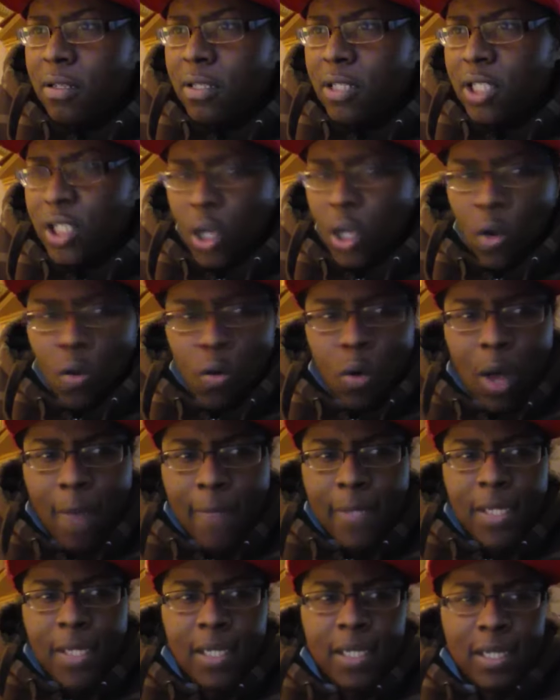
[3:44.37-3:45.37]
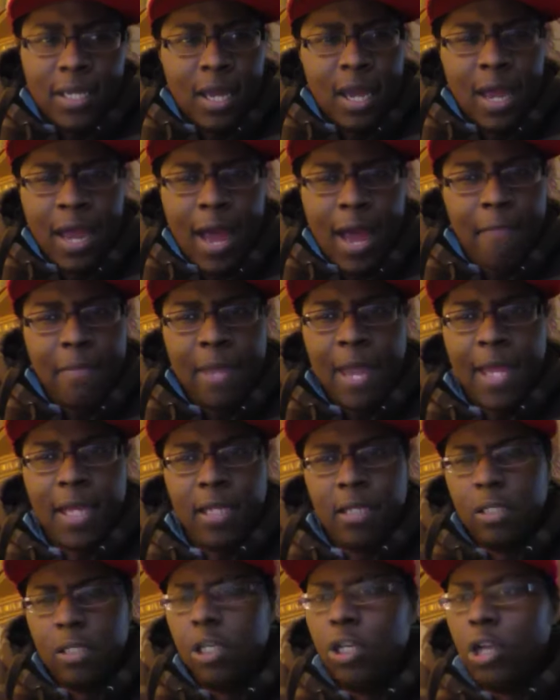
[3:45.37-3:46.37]
So I mean, I'm not,
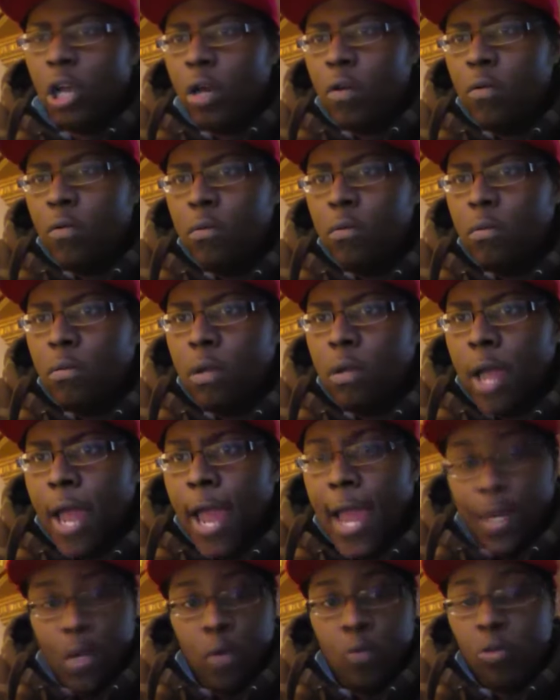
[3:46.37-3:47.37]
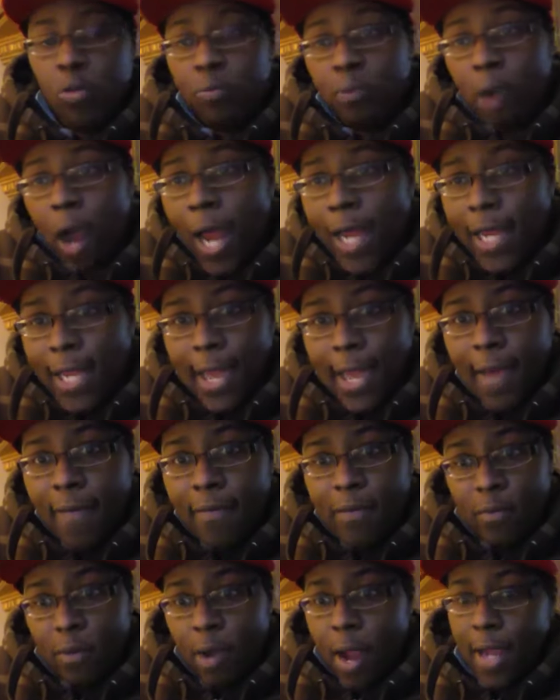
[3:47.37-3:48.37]
you know, ain't no new product out
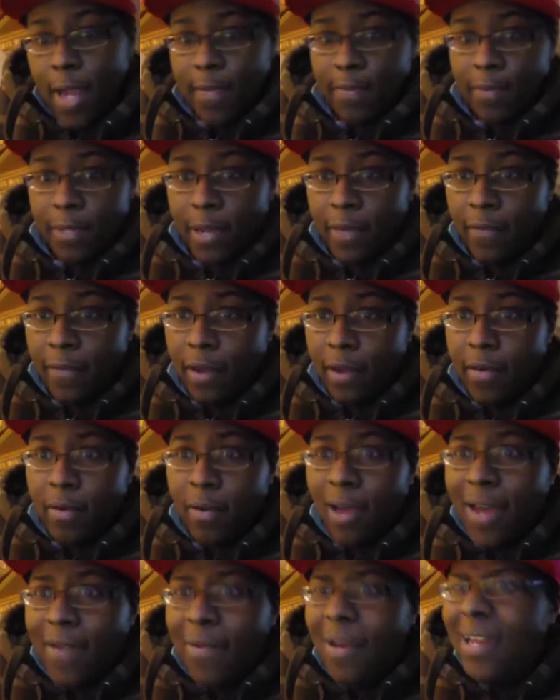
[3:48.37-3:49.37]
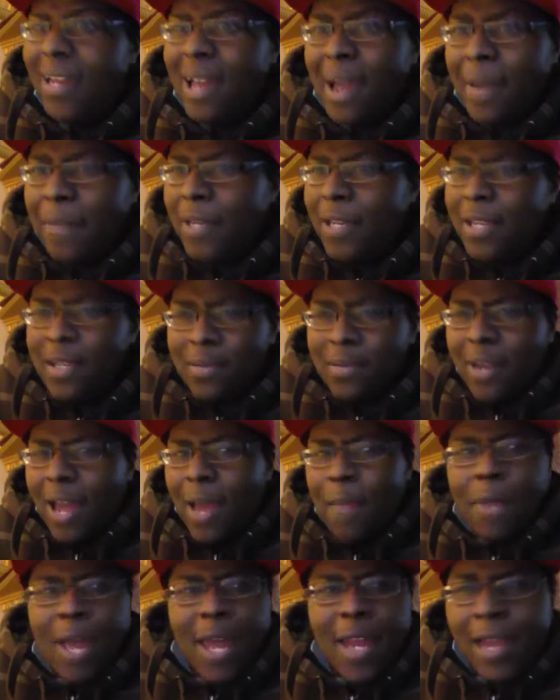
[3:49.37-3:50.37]
there where I can play around on. I don't. I mean,
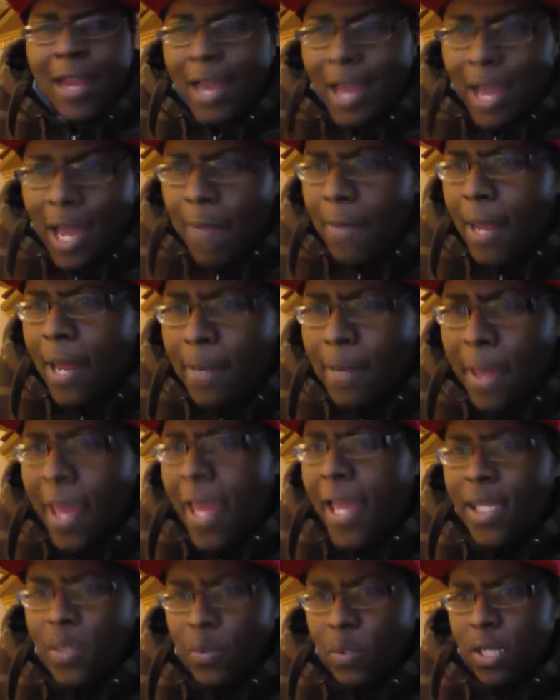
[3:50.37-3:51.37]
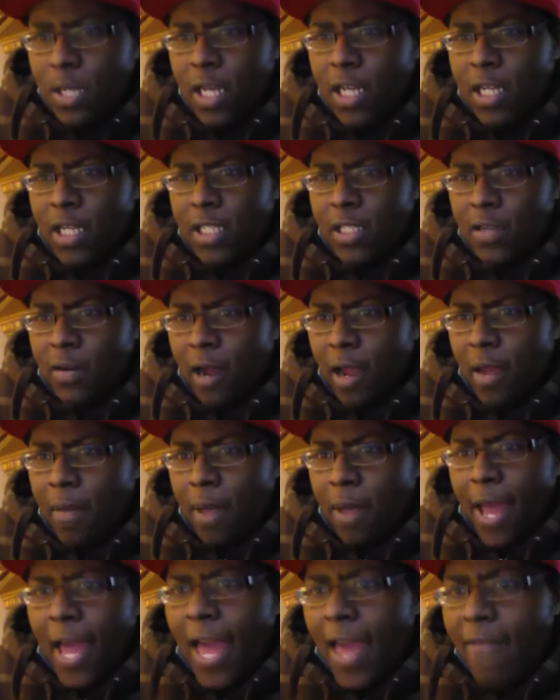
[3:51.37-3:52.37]
I'm not. I'm not amazed with none of this crap.
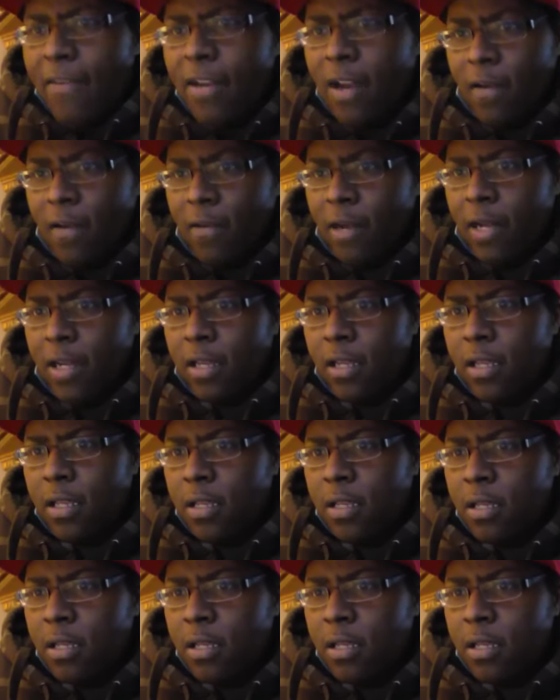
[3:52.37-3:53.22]
I have it already.